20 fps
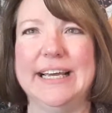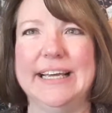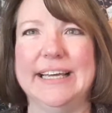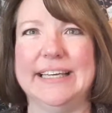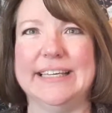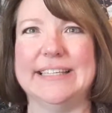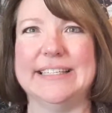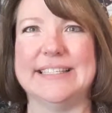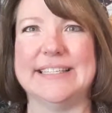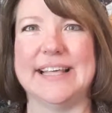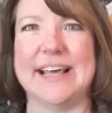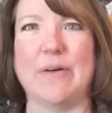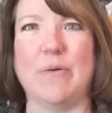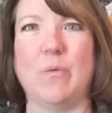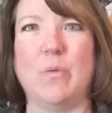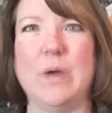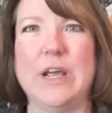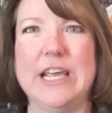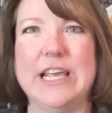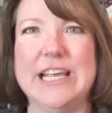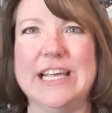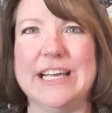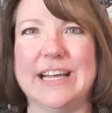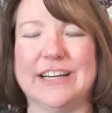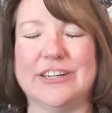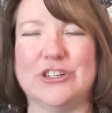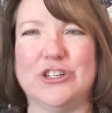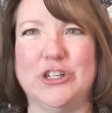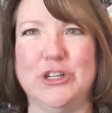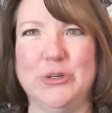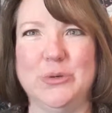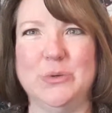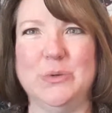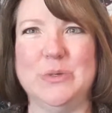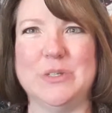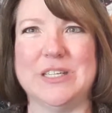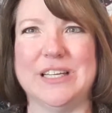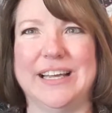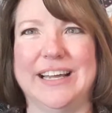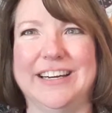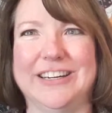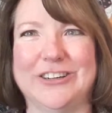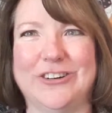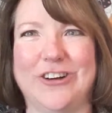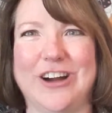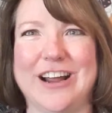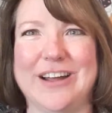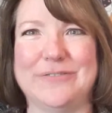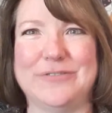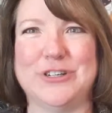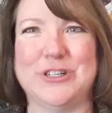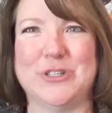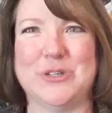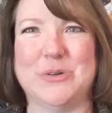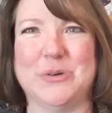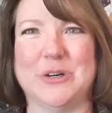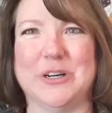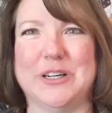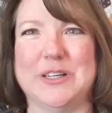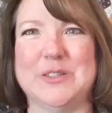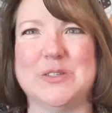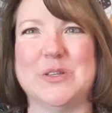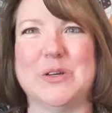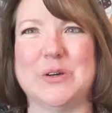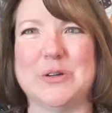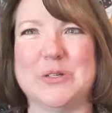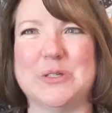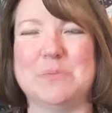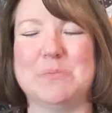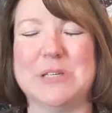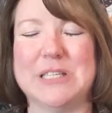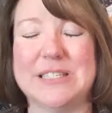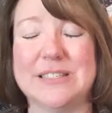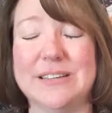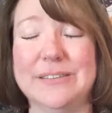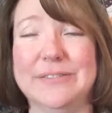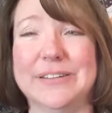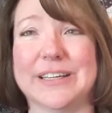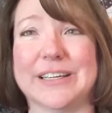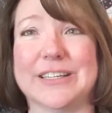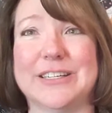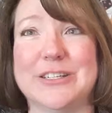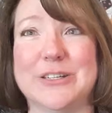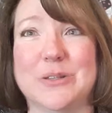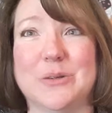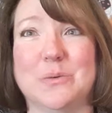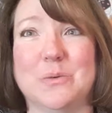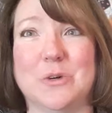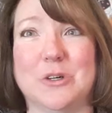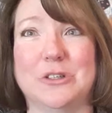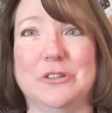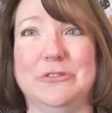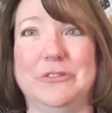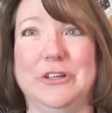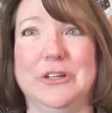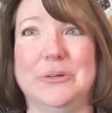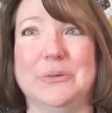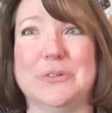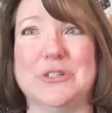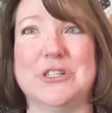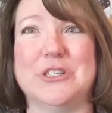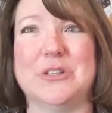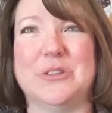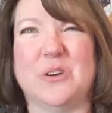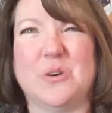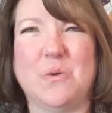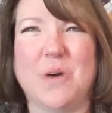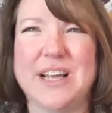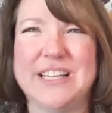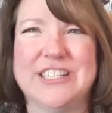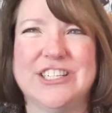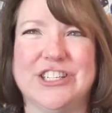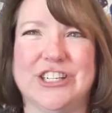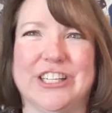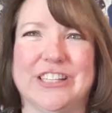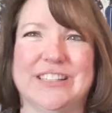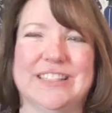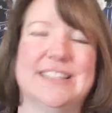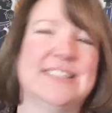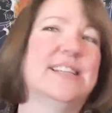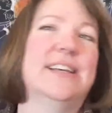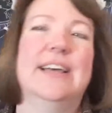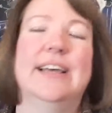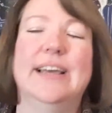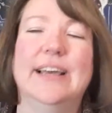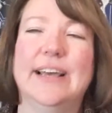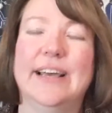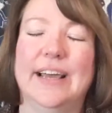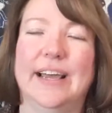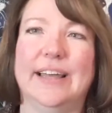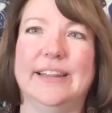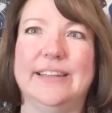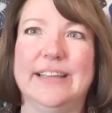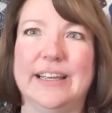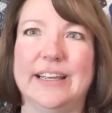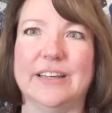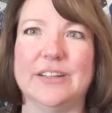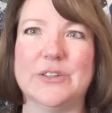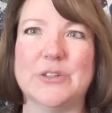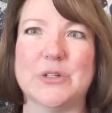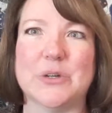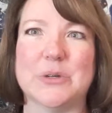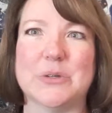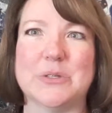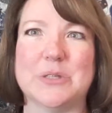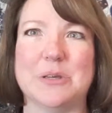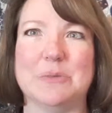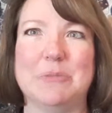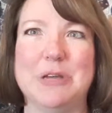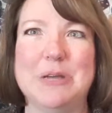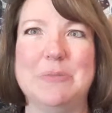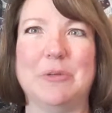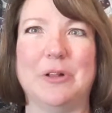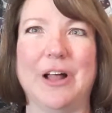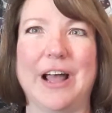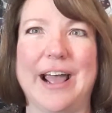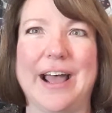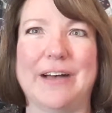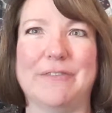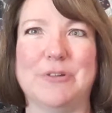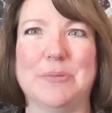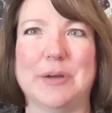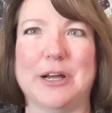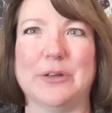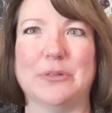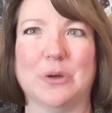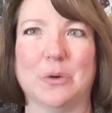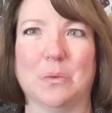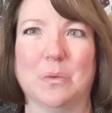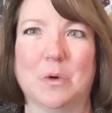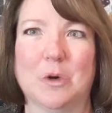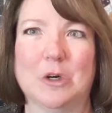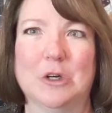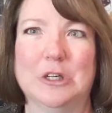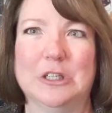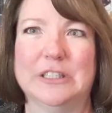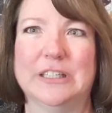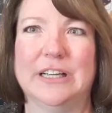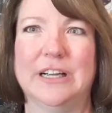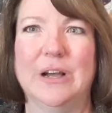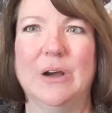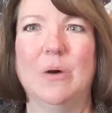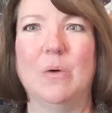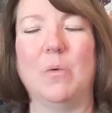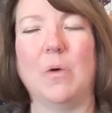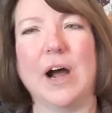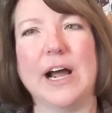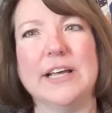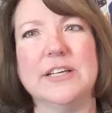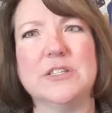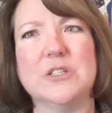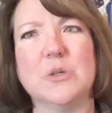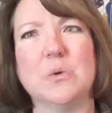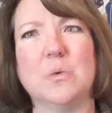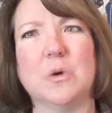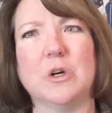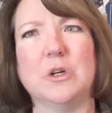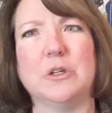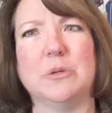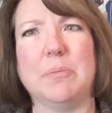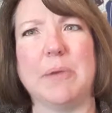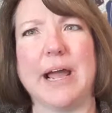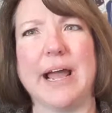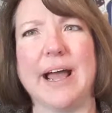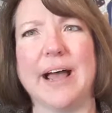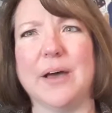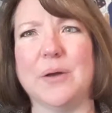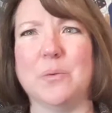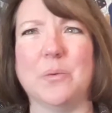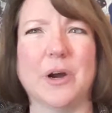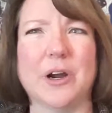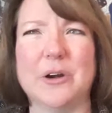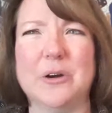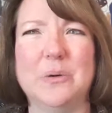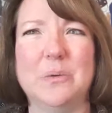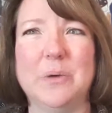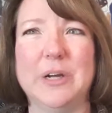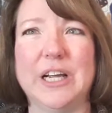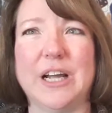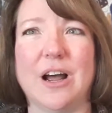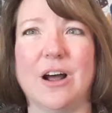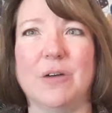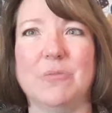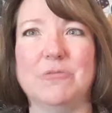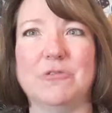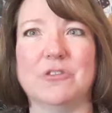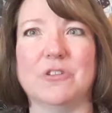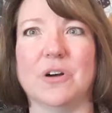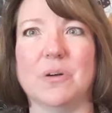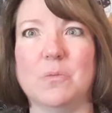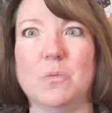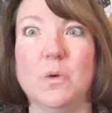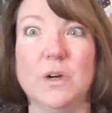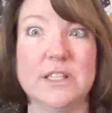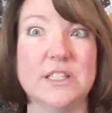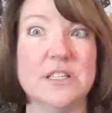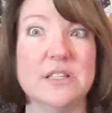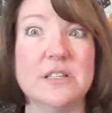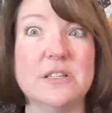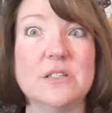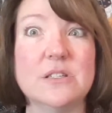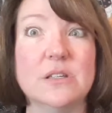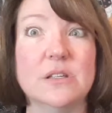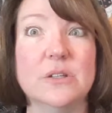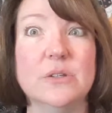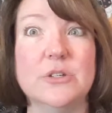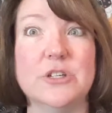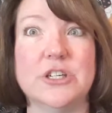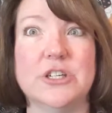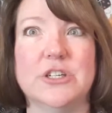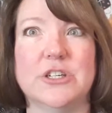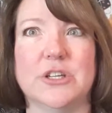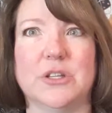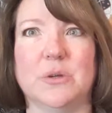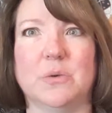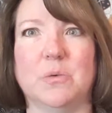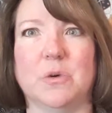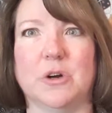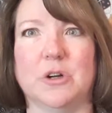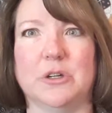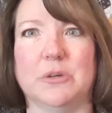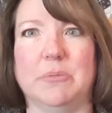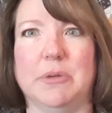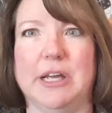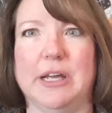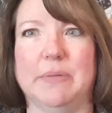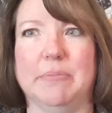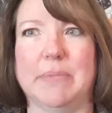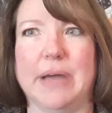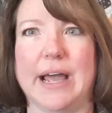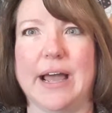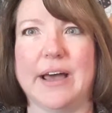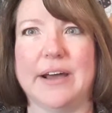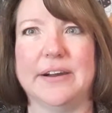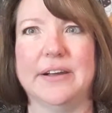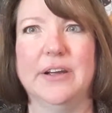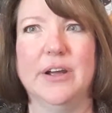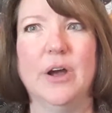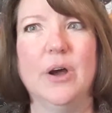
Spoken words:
is that we choose and craft stories that are specific to the worldviews, to the questions and the answers that people have about their world. Why is the world bad? Where did we come from? What's the solution to the world being bad?